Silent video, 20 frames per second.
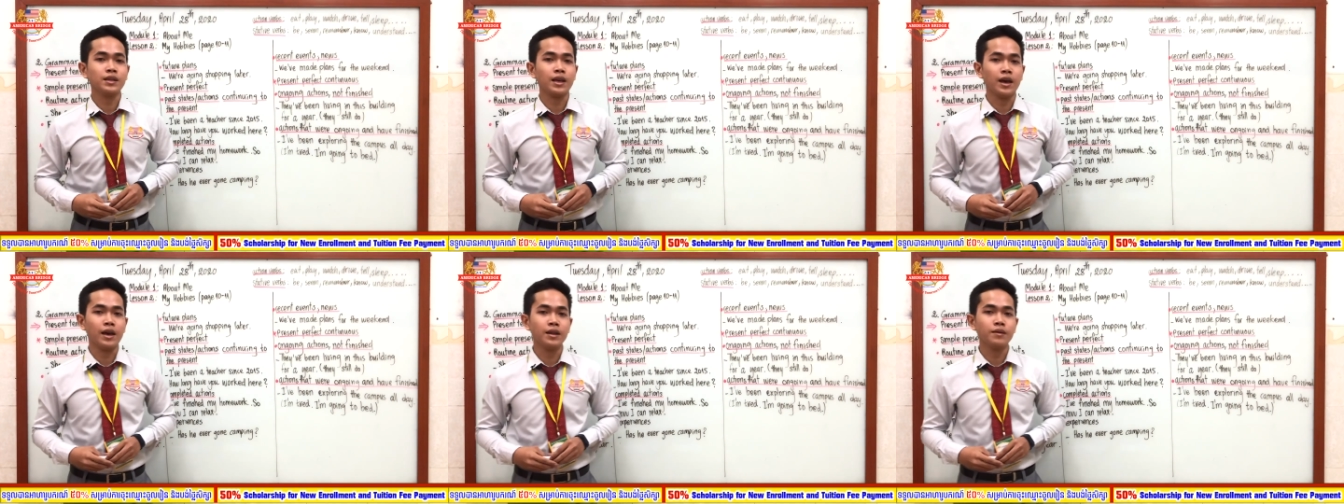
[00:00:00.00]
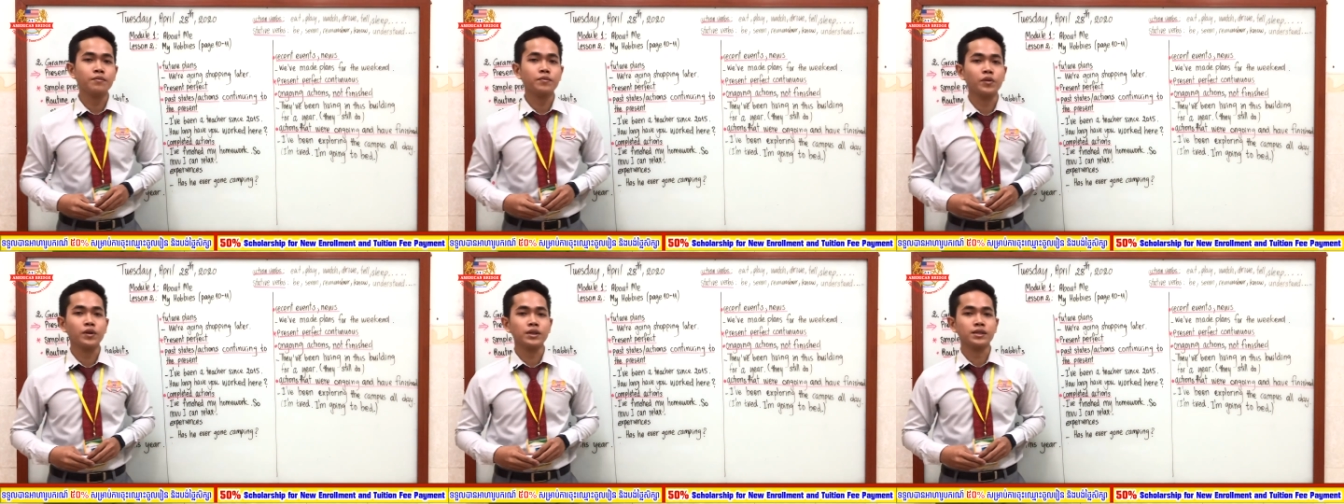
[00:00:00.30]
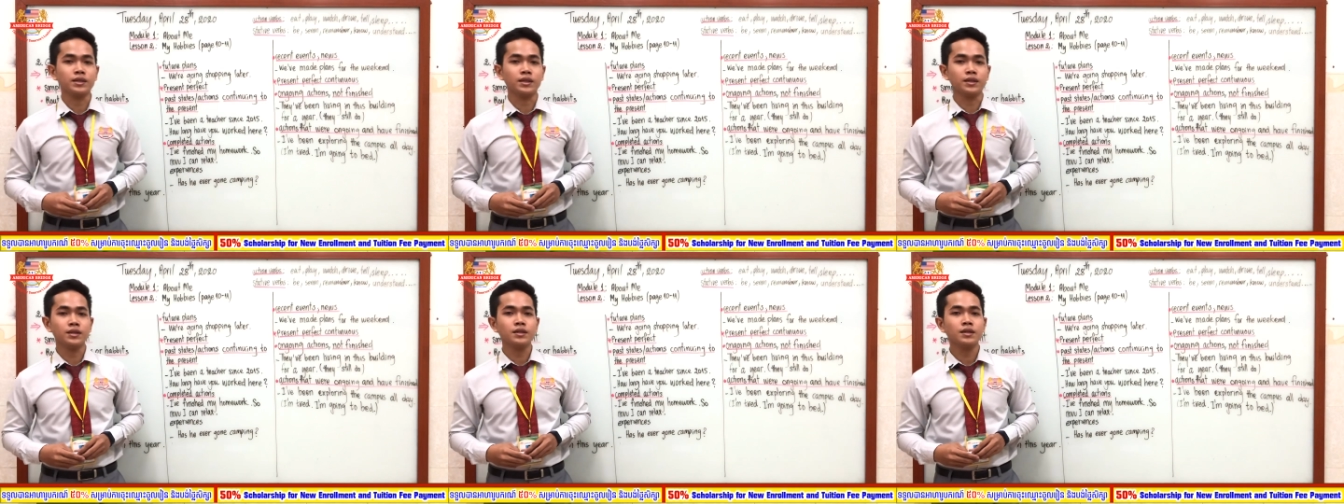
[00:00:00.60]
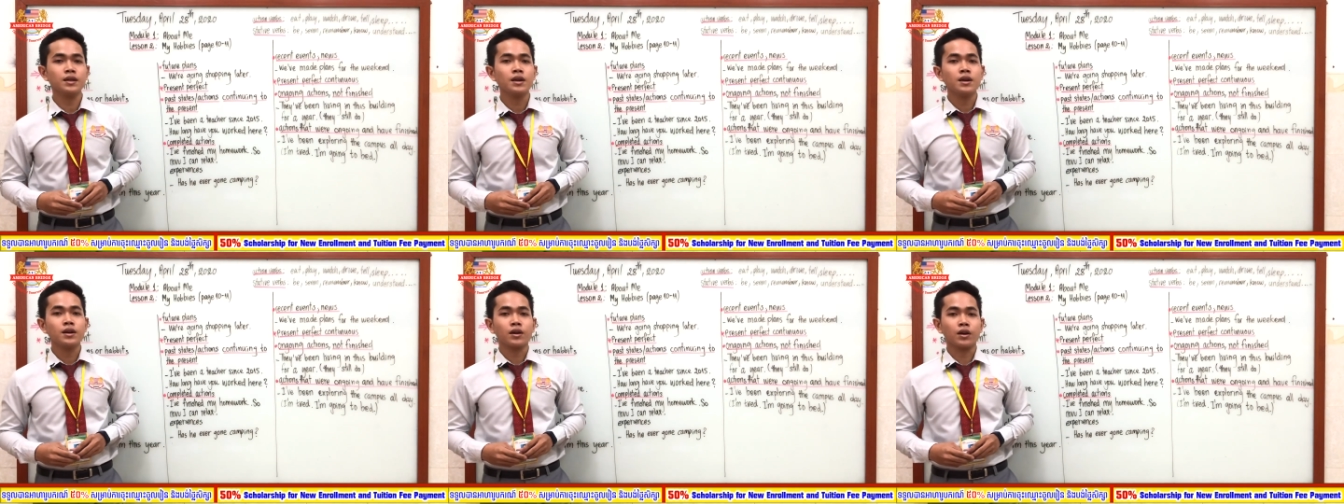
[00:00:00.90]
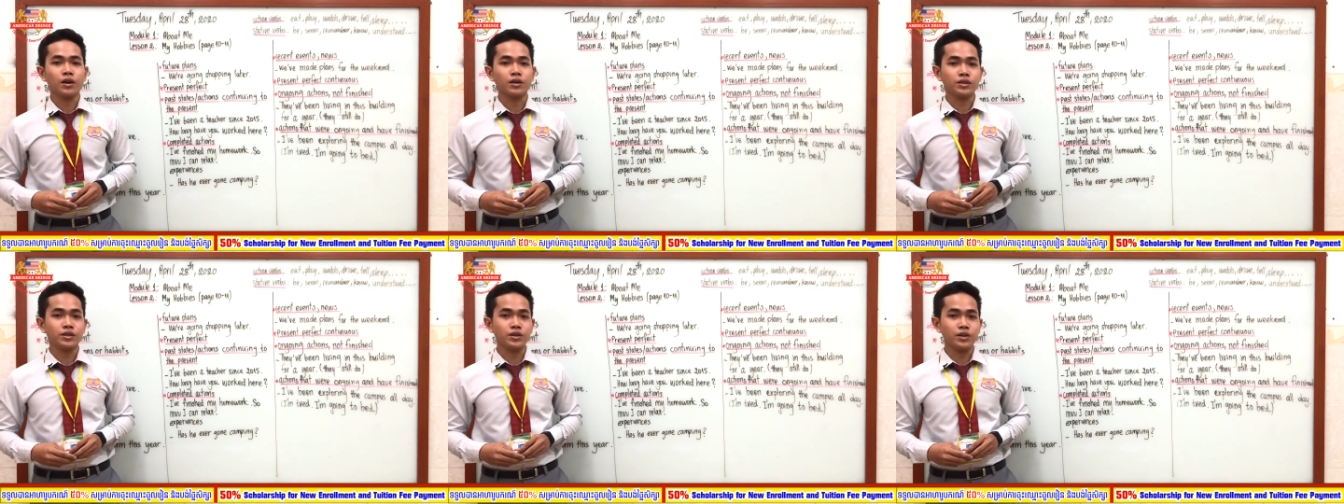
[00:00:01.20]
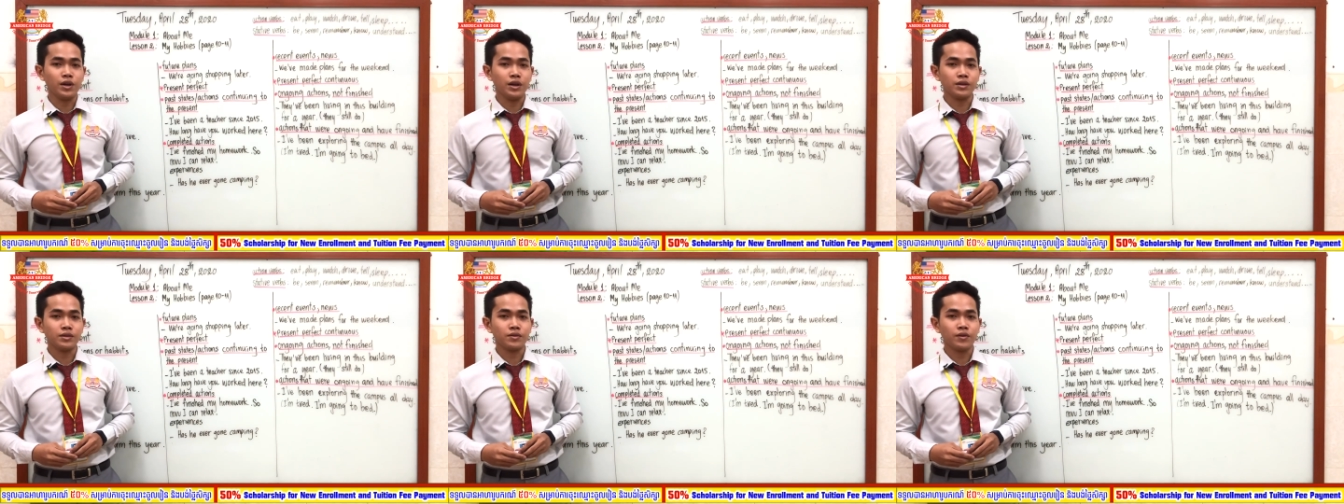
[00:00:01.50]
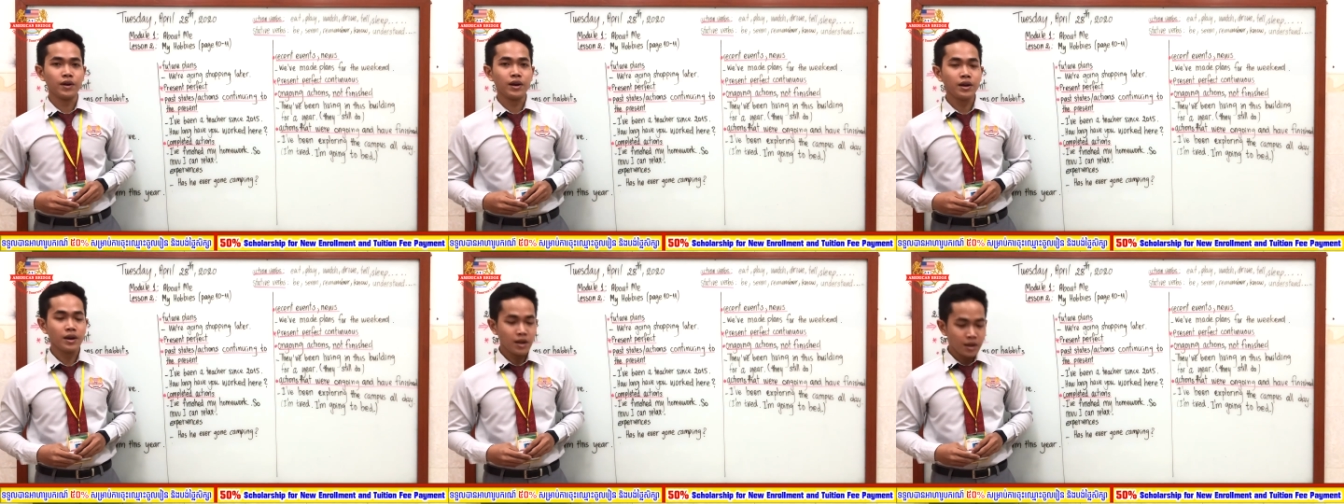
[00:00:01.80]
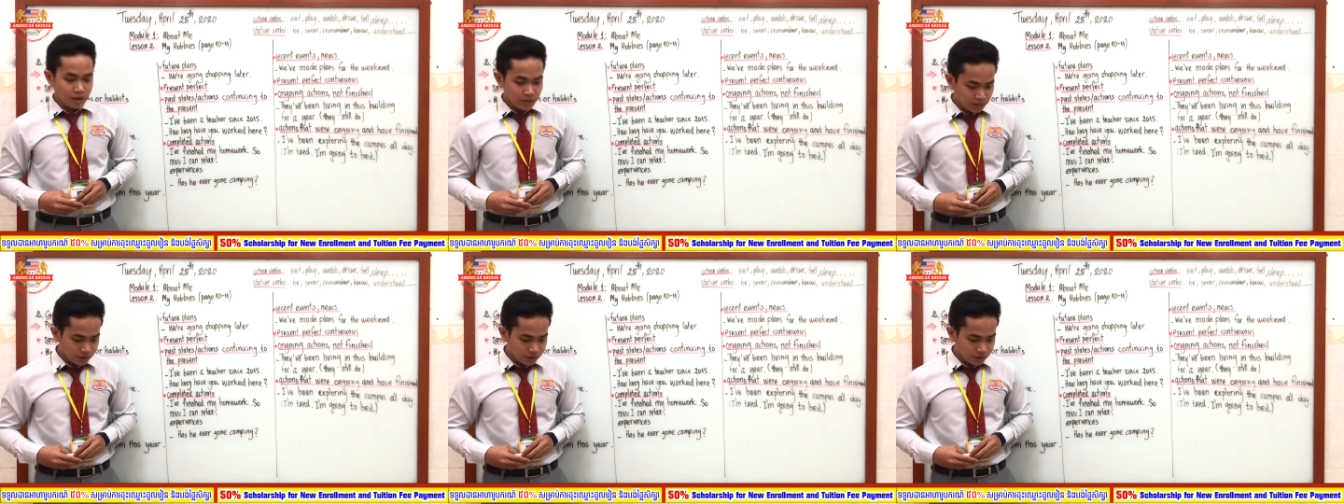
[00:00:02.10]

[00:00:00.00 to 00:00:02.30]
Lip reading: and present continuous, right?